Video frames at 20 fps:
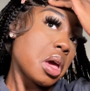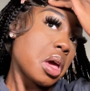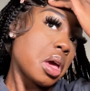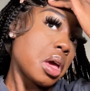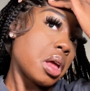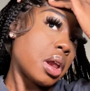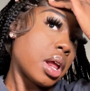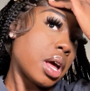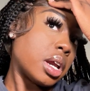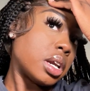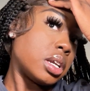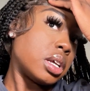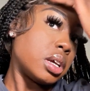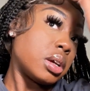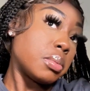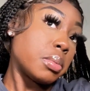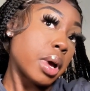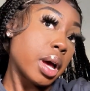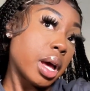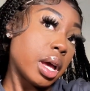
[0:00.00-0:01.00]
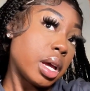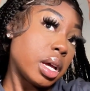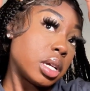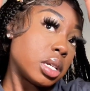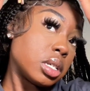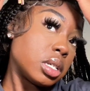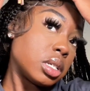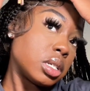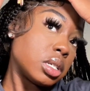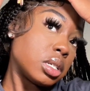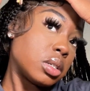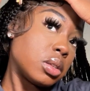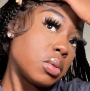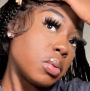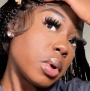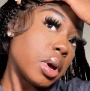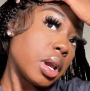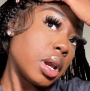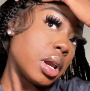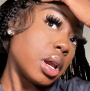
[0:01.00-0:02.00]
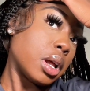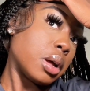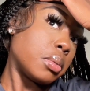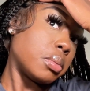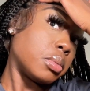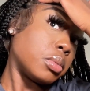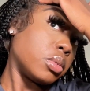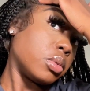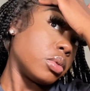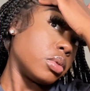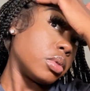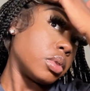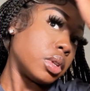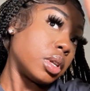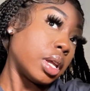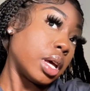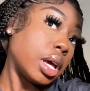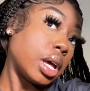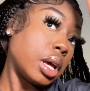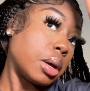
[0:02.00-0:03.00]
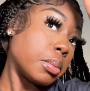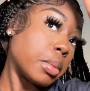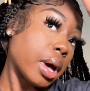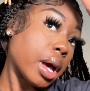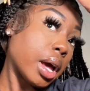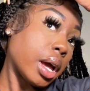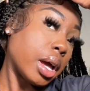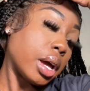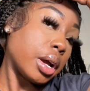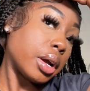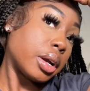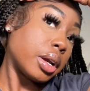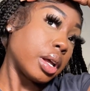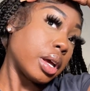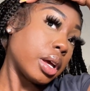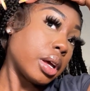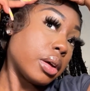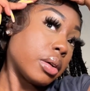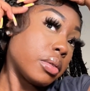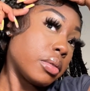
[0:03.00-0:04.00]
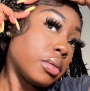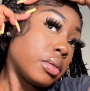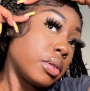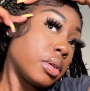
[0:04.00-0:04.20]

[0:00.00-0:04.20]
And I did my edges the way that I'm laying my hair down.